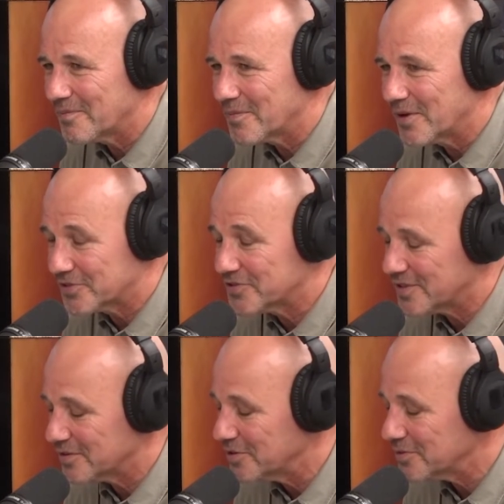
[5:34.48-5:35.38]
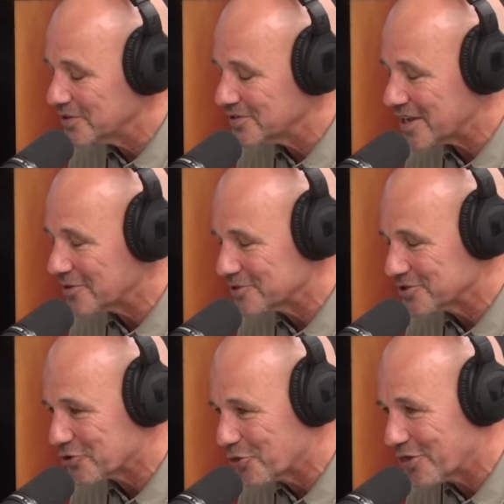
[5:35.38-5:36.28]
It's you said it was
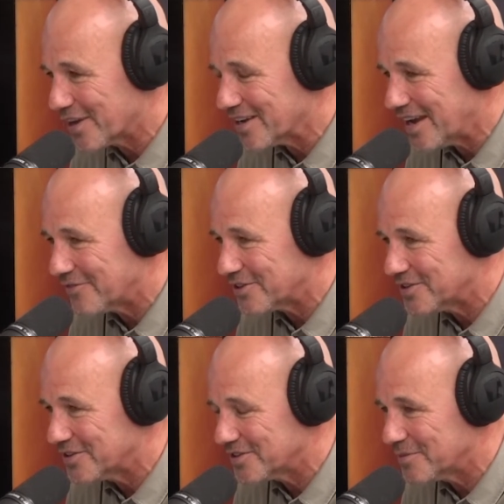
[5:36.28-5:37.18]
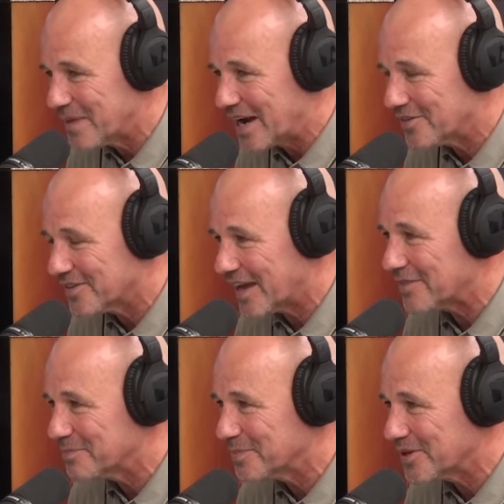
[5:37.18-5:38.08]
a good thing having your mate that
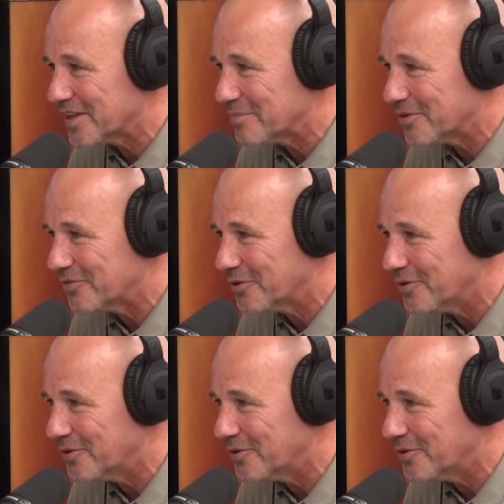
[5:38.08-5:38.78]
hadn't been there before.